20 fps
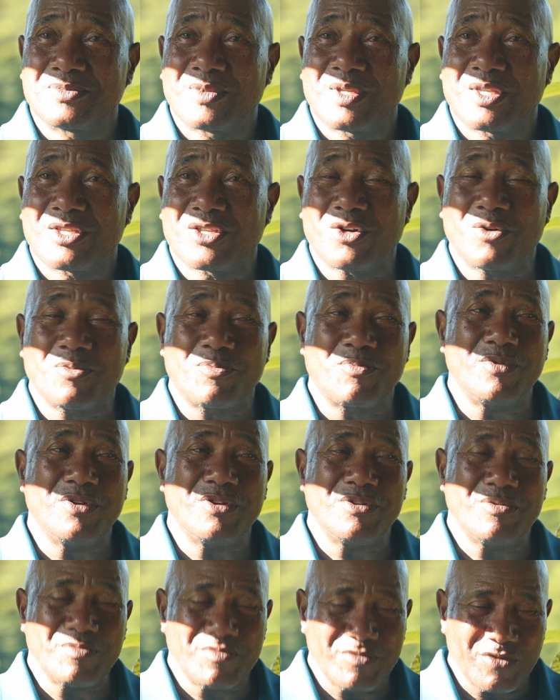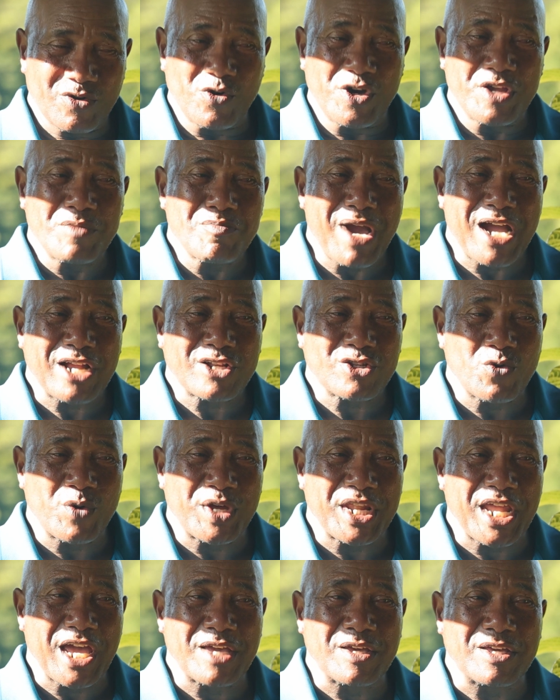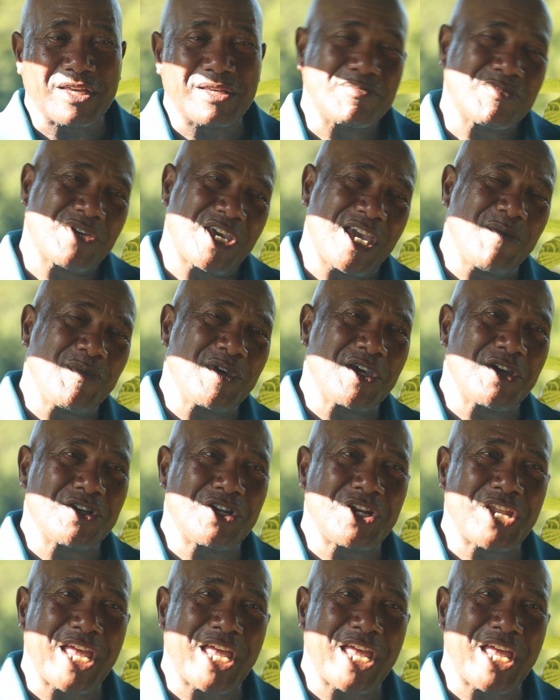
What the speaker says: So going back to when I came here in the